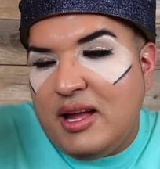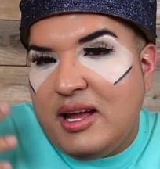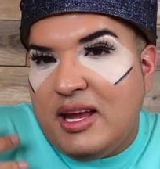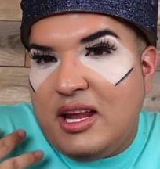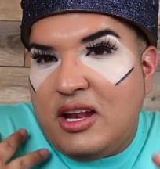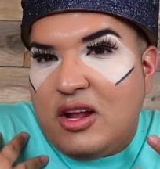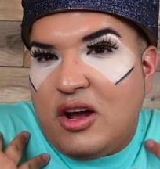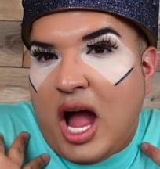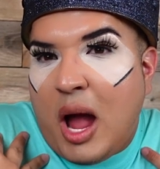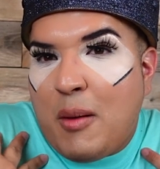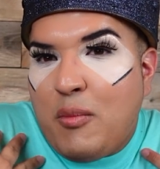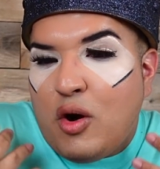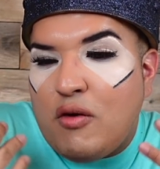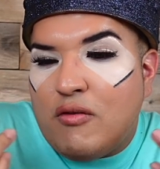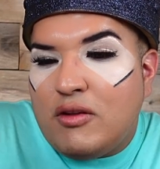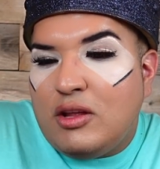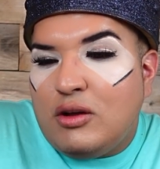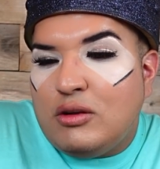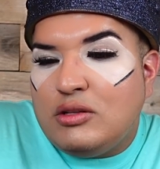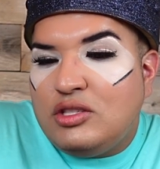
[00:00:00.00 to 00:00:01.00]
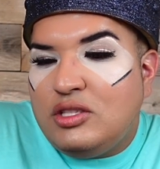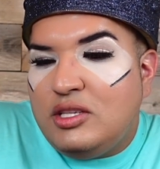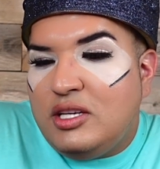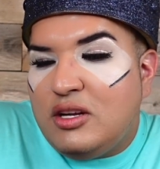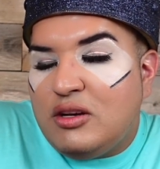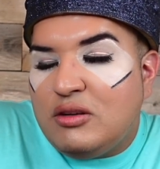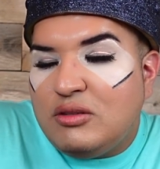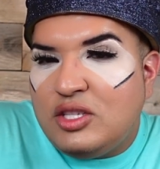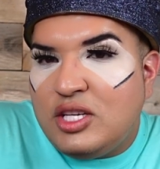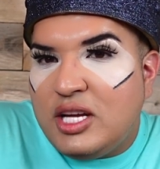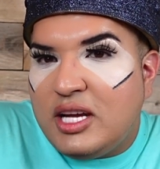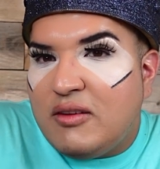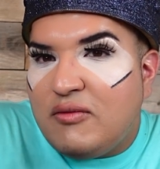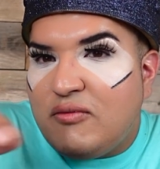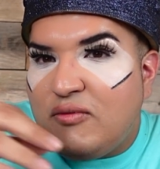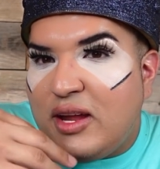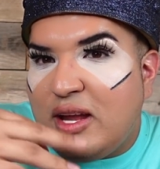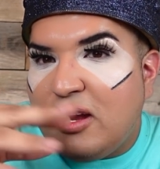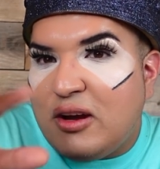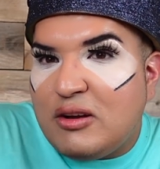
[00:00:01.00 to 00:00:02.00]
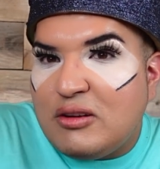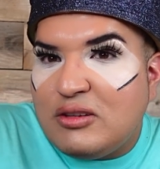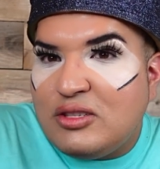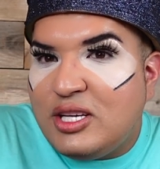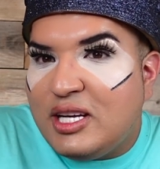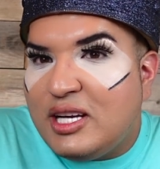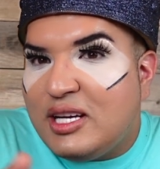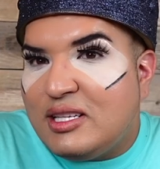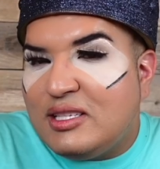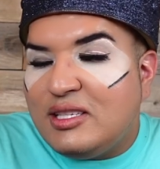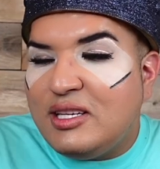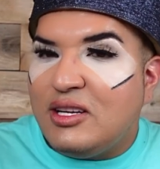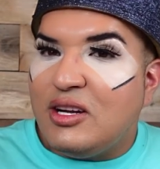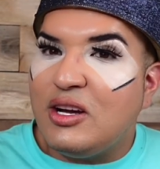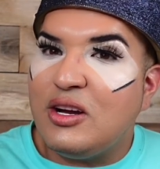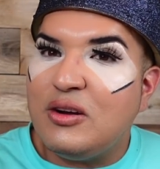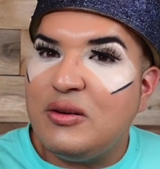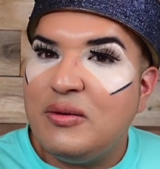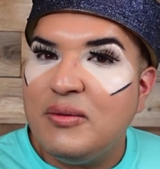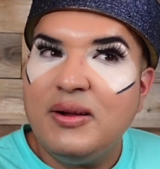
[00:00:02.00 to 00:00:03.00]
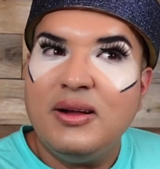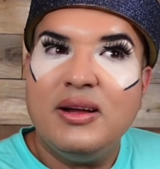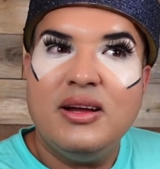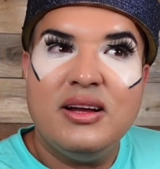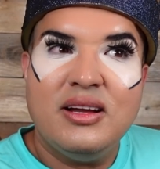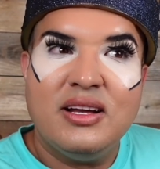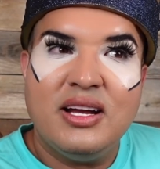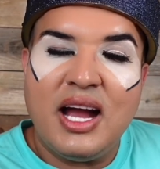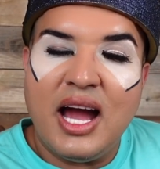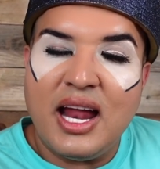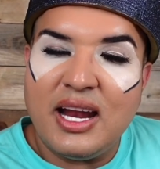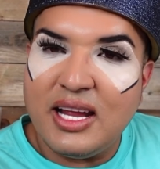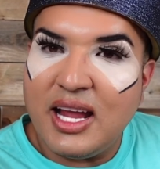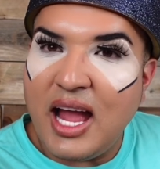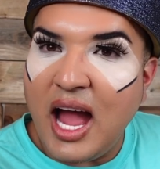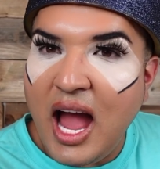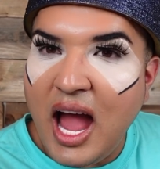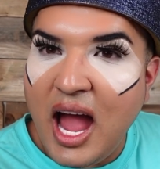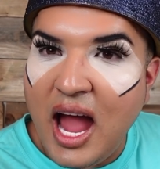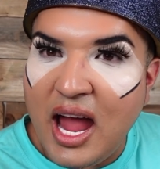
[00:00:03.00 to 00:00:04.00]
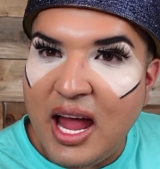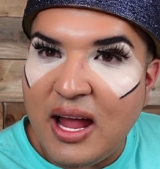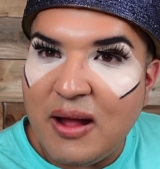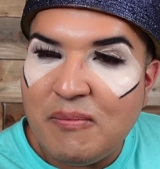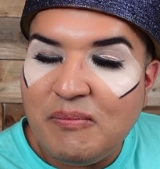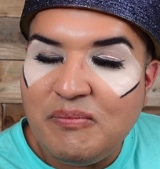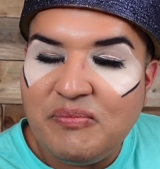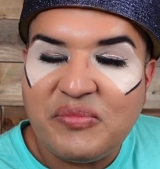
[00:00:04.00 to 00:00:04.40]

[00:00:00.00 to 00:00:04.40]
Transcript: You know, I'm more of a little, you know, chicken finger, chicken, you know, kind of guy.